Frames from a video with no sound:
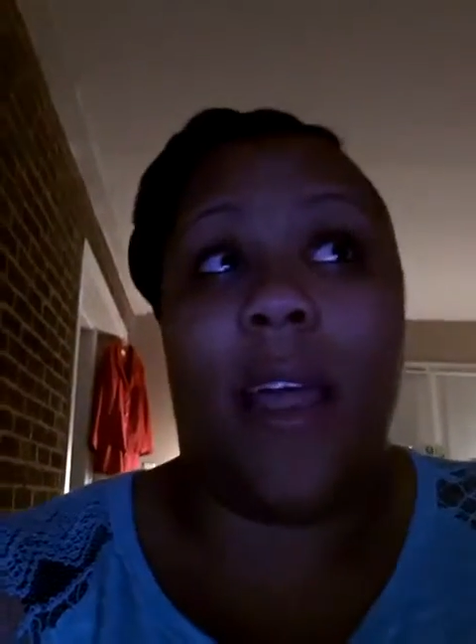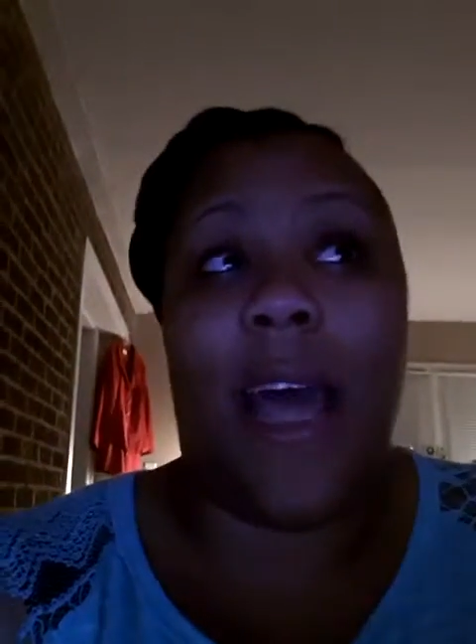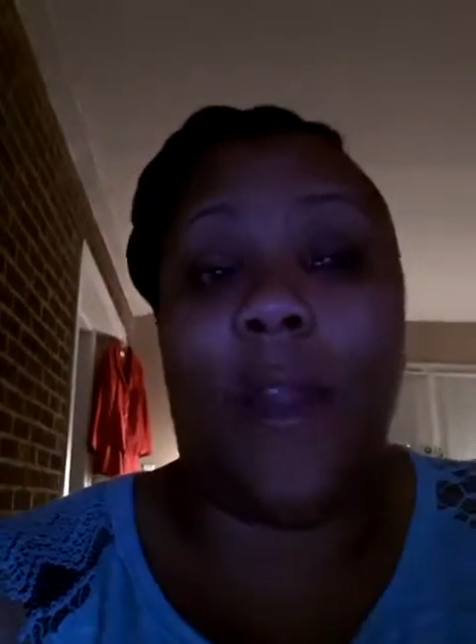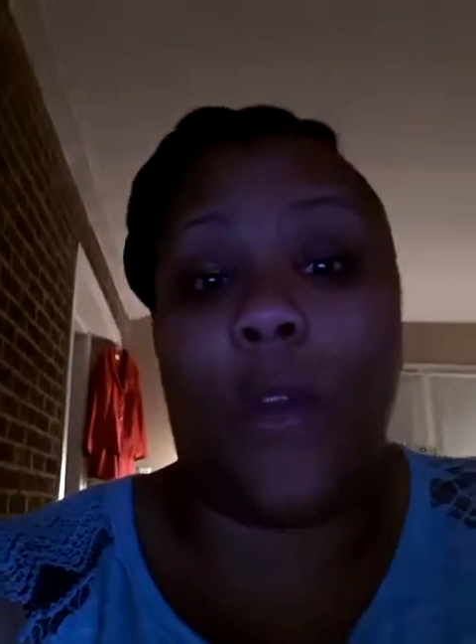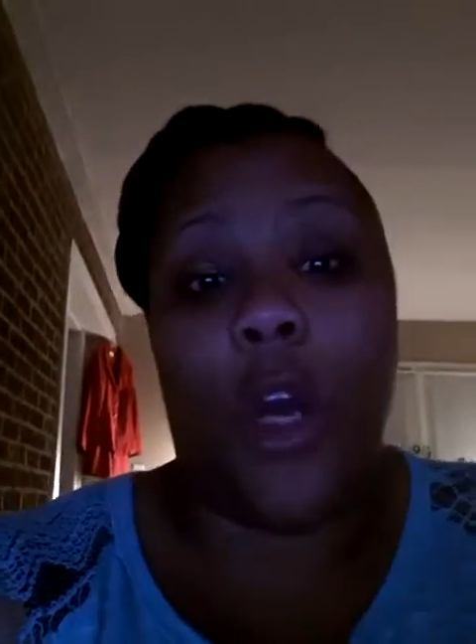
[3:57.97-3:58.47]

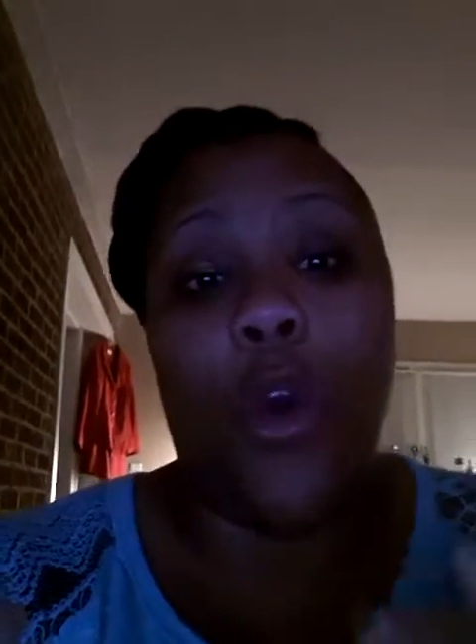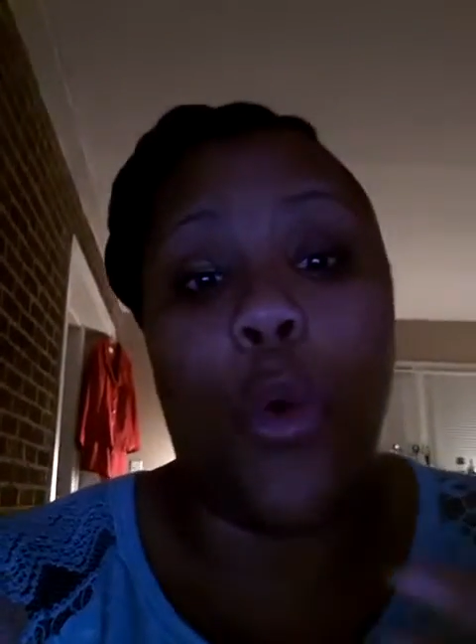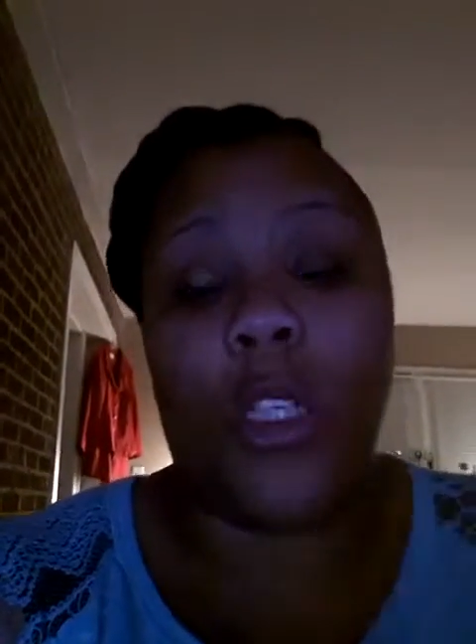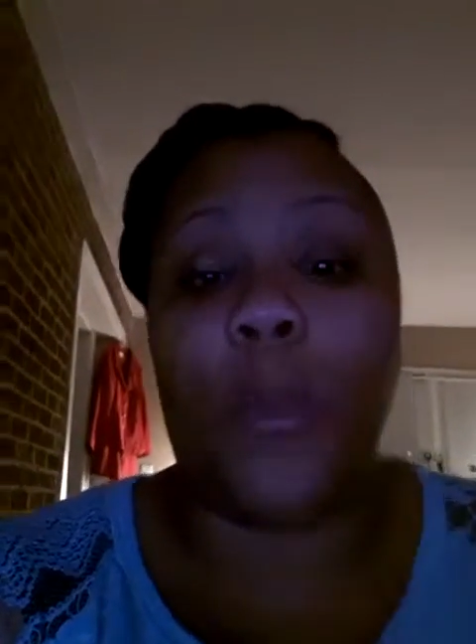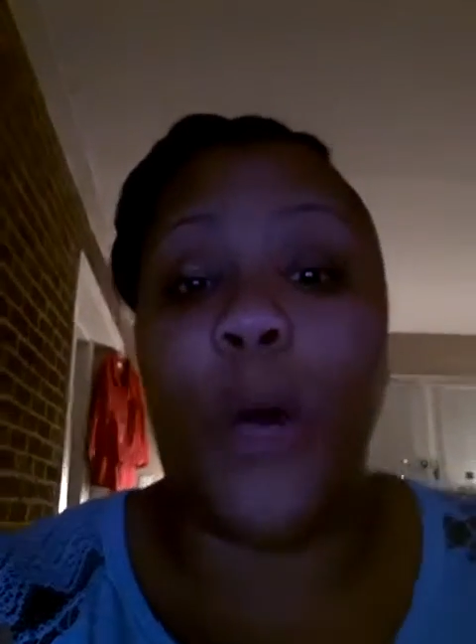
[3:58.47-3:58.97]

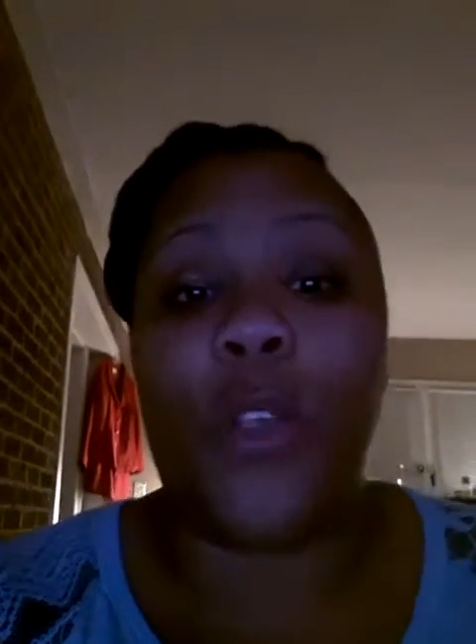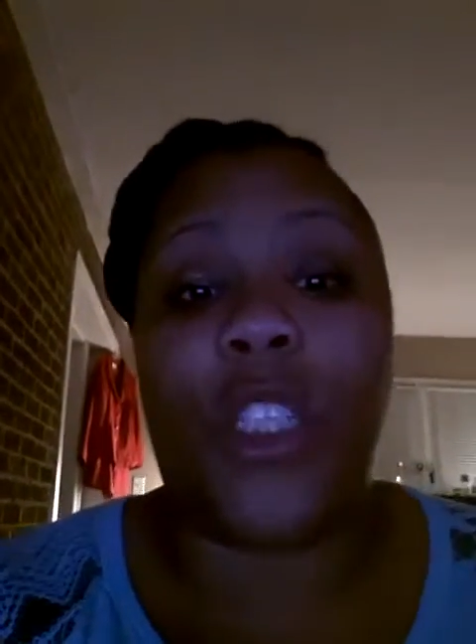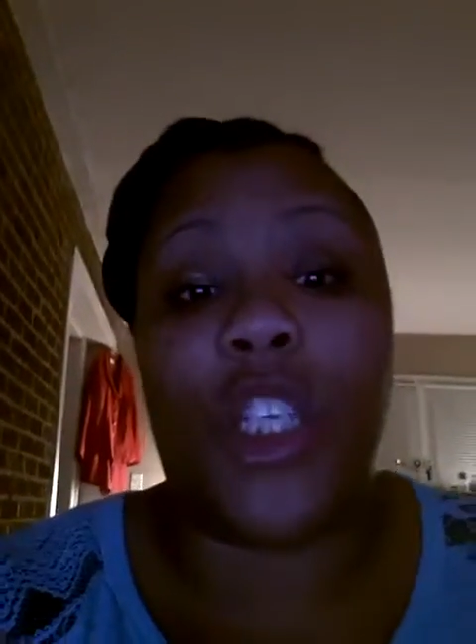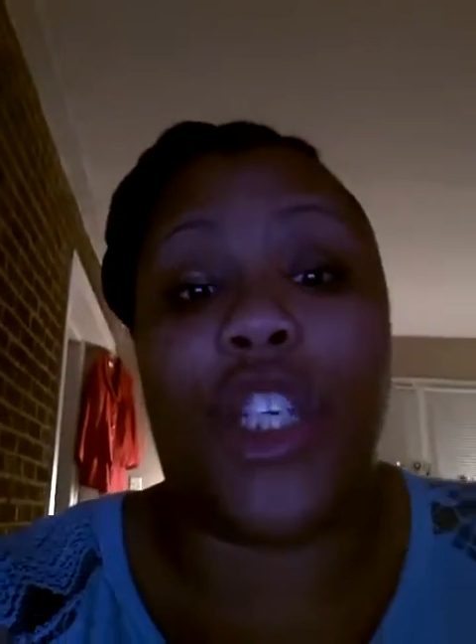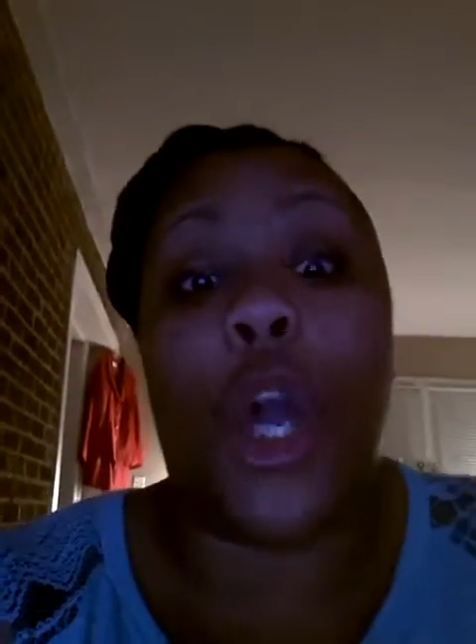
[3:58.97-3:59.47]
who are
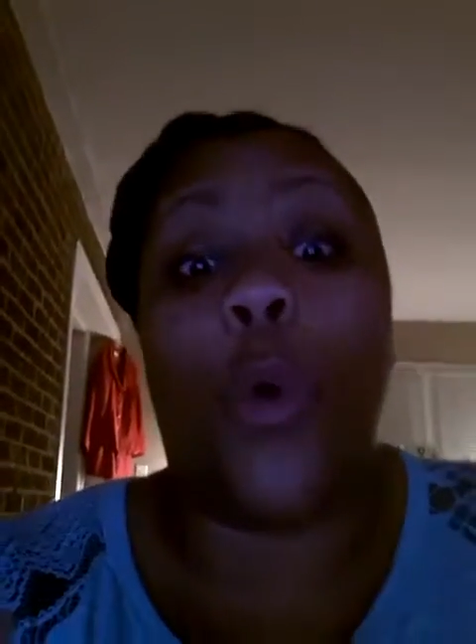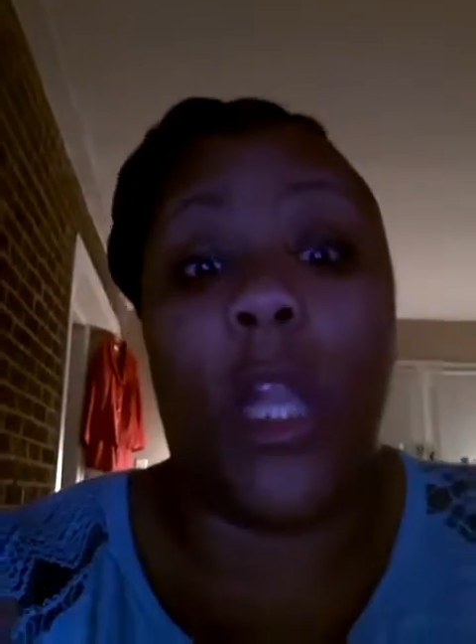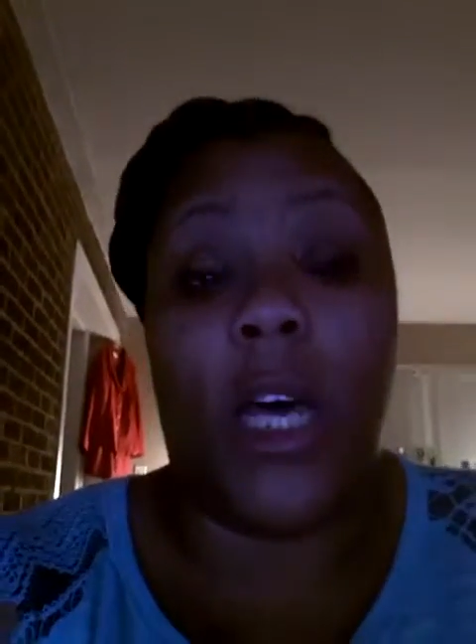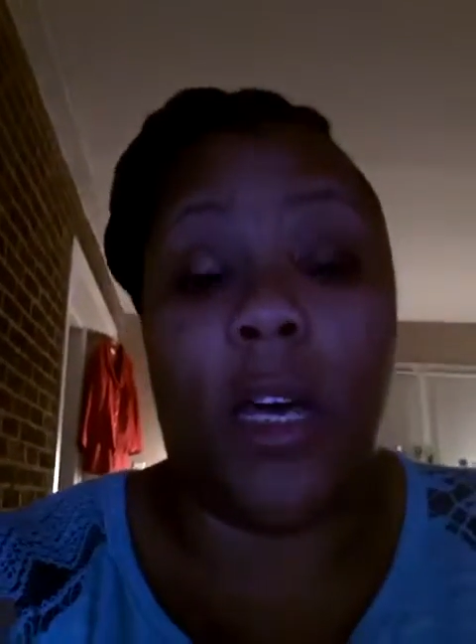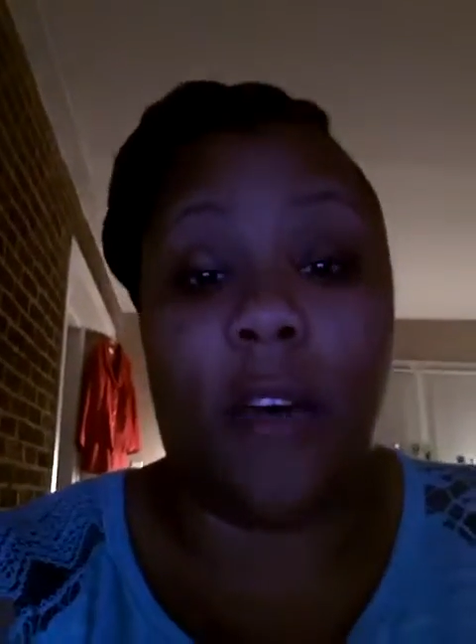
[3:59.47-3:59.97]
supposed to show
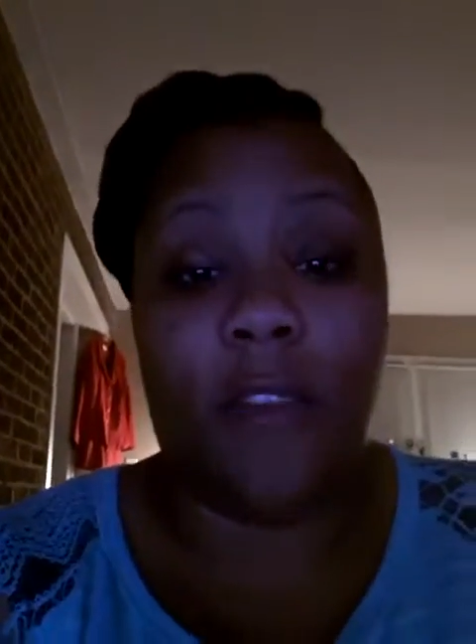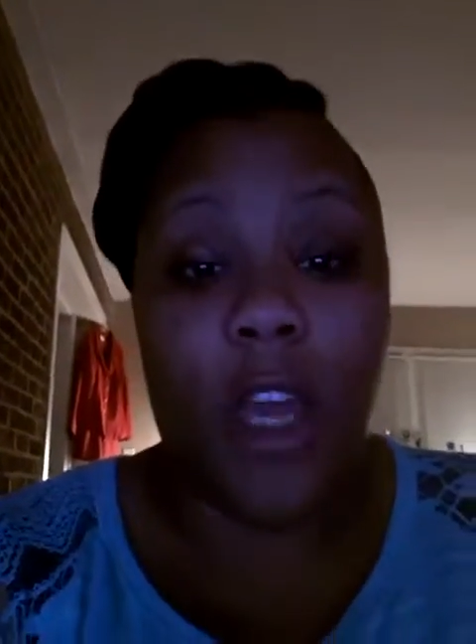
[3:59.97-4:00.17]
love,